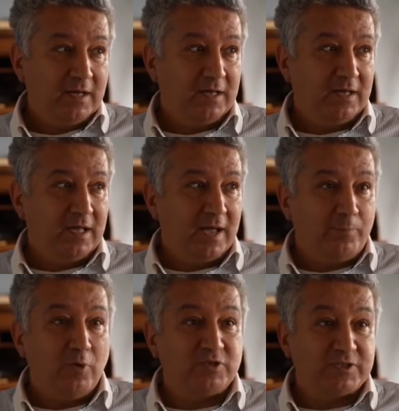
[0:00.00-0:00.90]
uh,
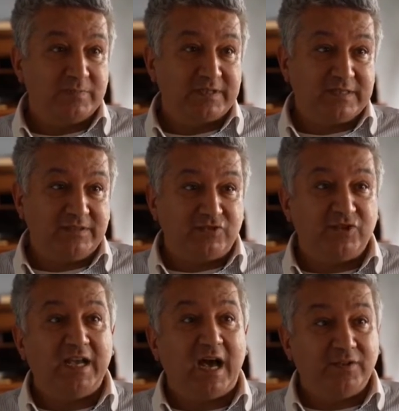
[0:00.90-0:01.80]
approximately
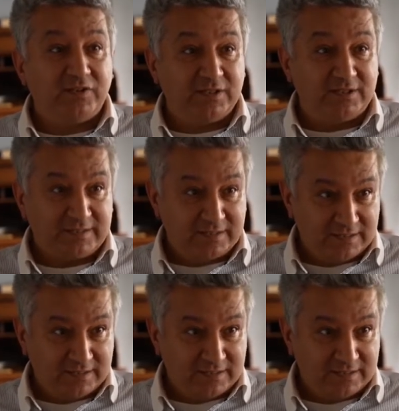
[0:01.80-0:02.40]
300